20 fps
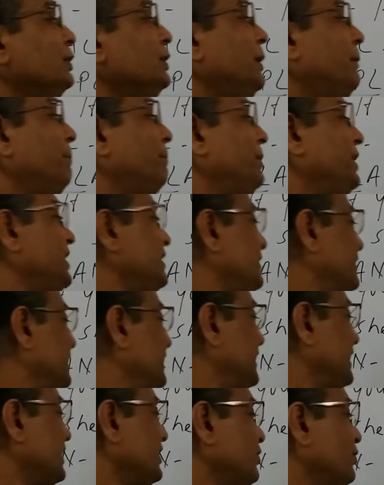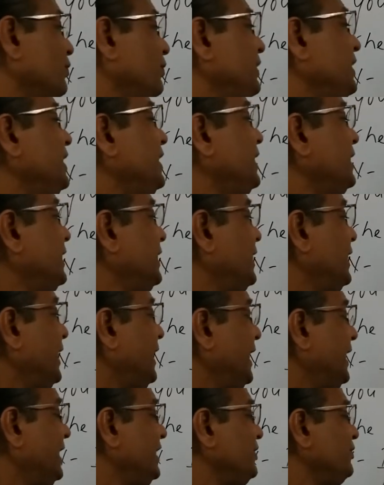the beach next
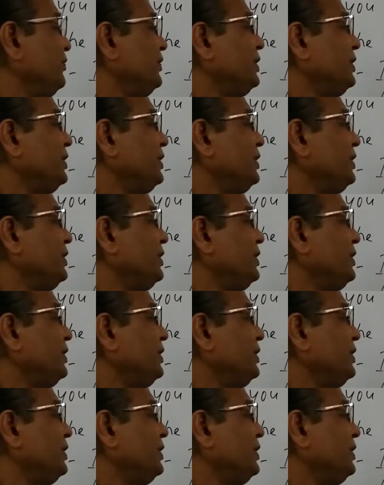weekend